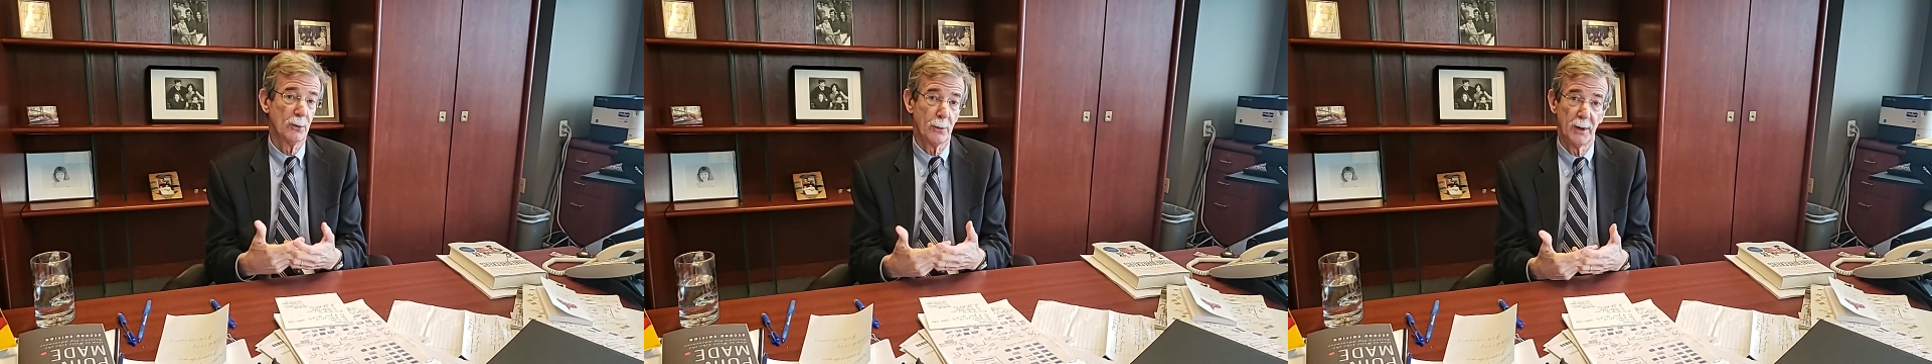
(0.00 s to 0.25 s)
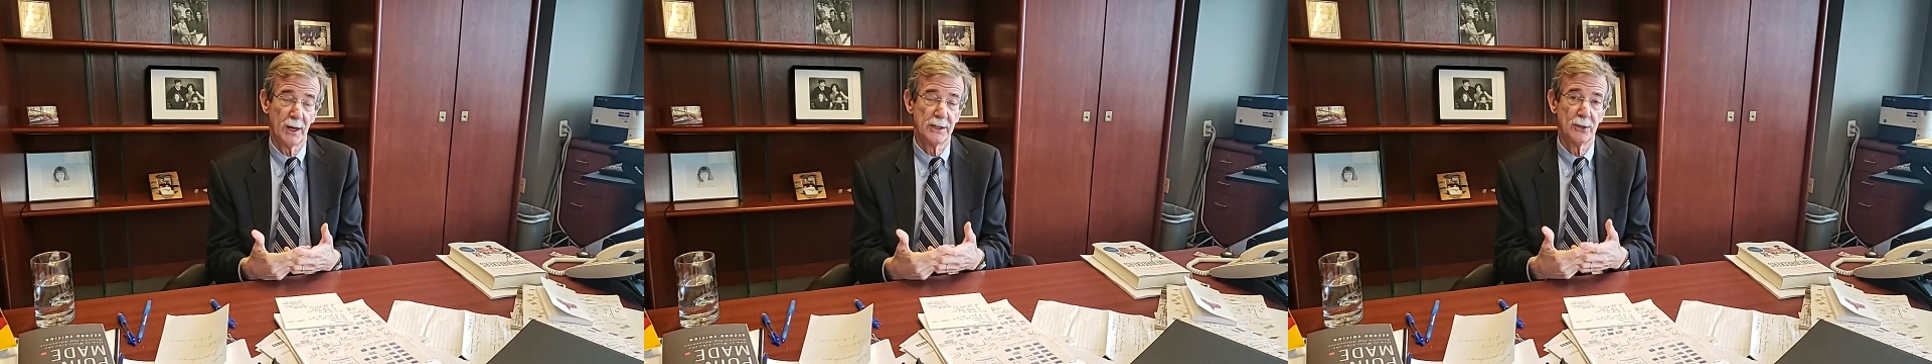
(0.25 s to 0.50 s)

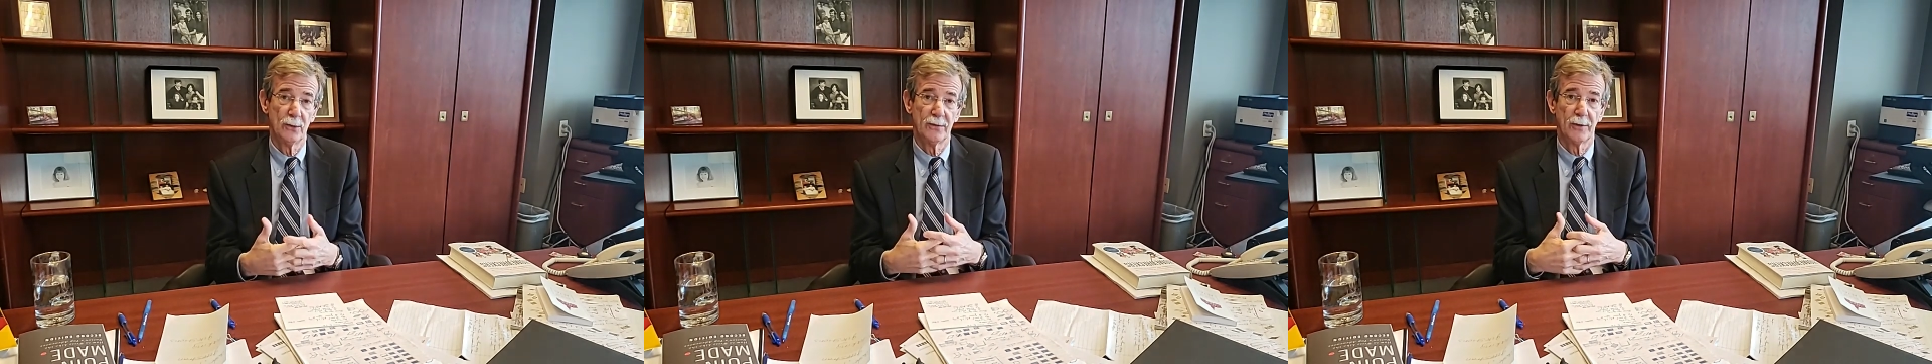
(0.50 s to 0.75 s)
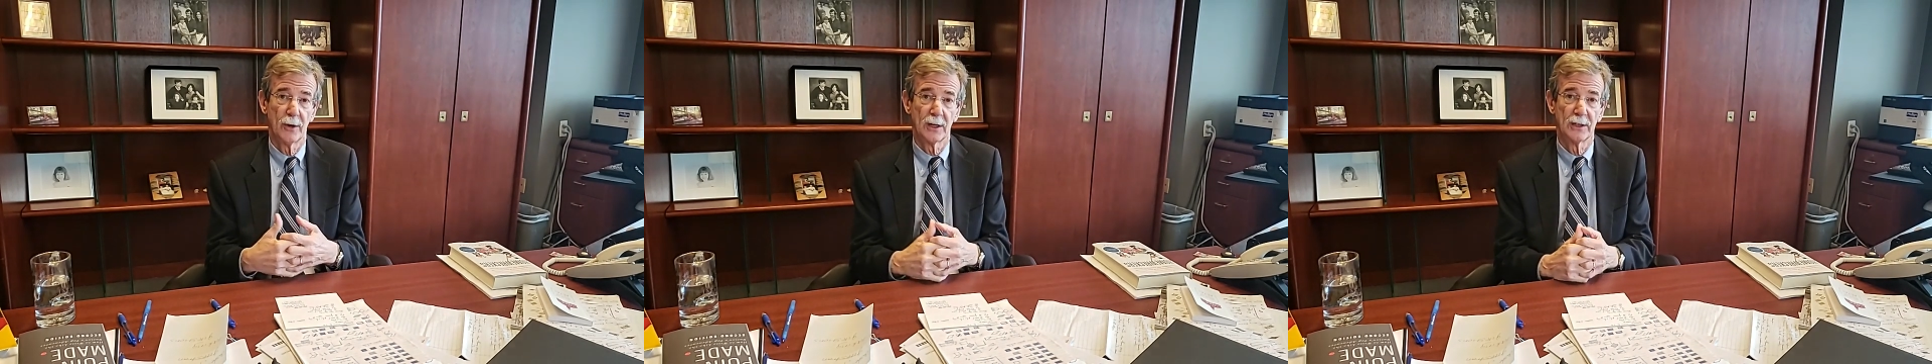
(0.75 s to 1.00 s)
remind you
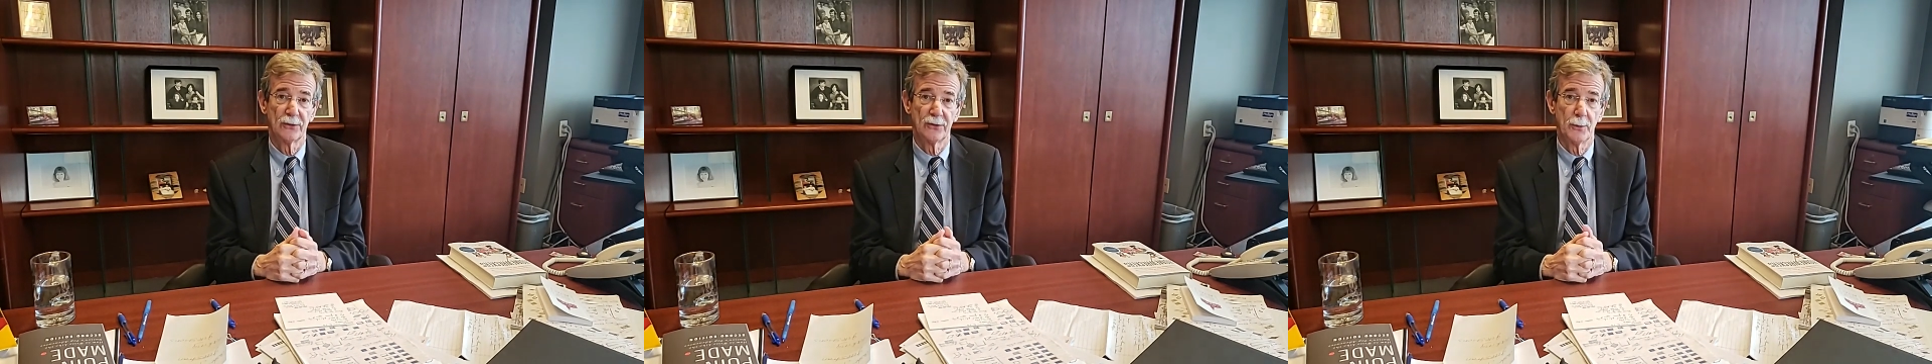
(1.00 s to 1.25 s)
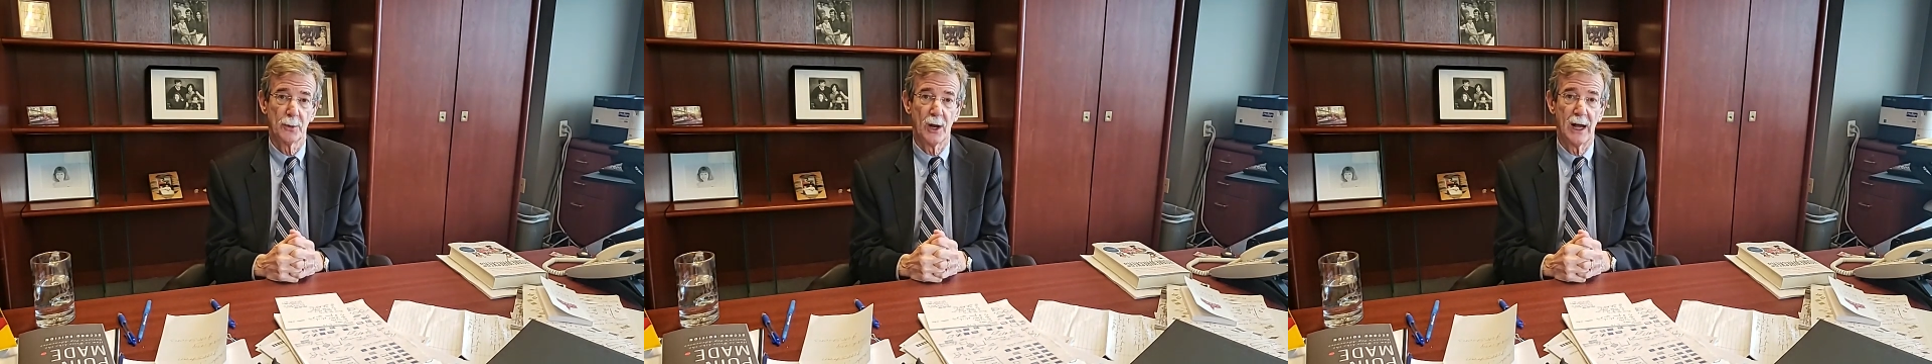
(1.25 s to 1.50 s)
of our
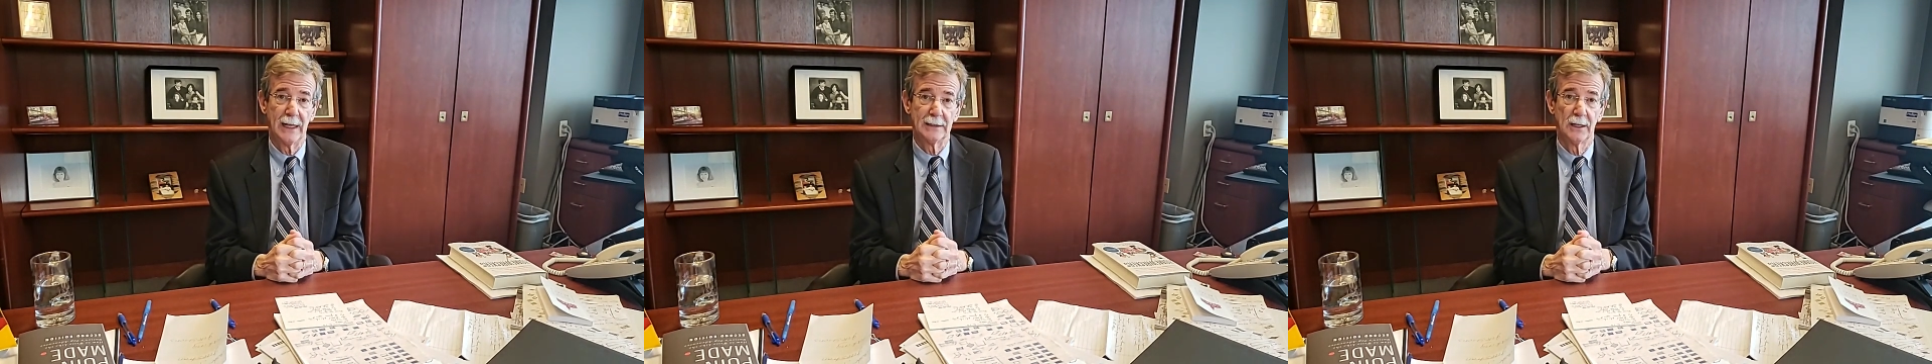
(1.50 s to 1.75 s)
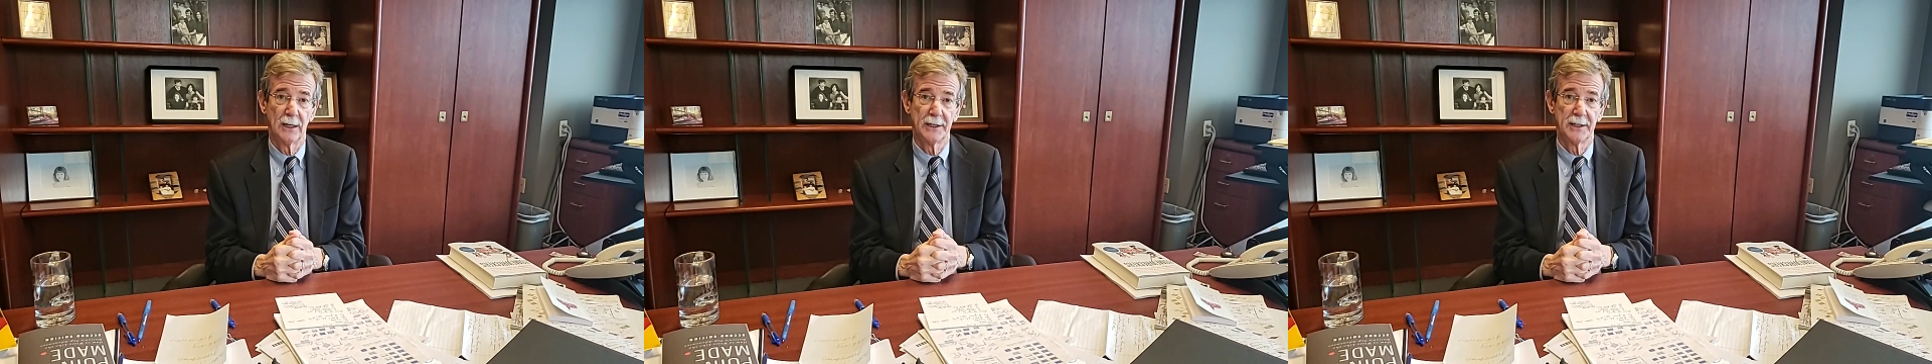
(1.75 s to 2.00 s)
consumer
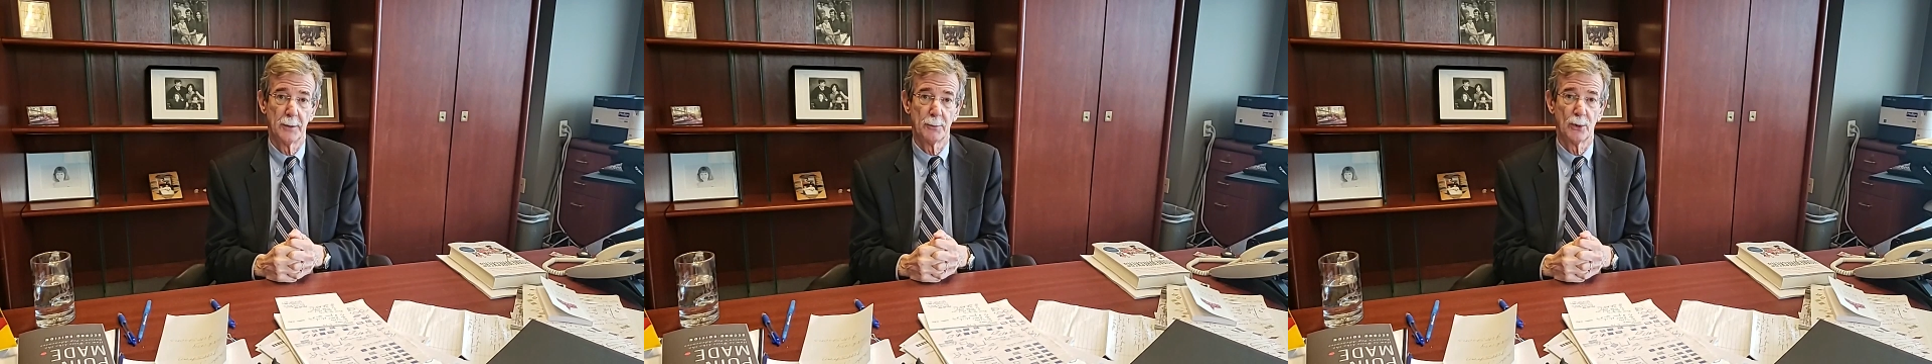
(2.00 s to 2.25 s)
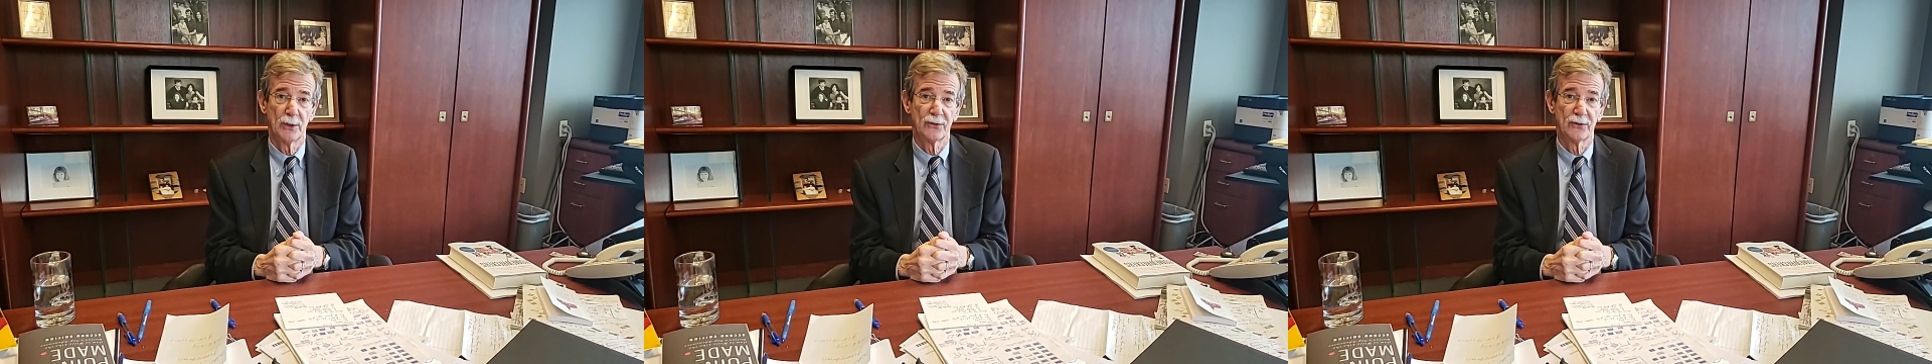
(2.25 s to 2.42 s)
hotline number.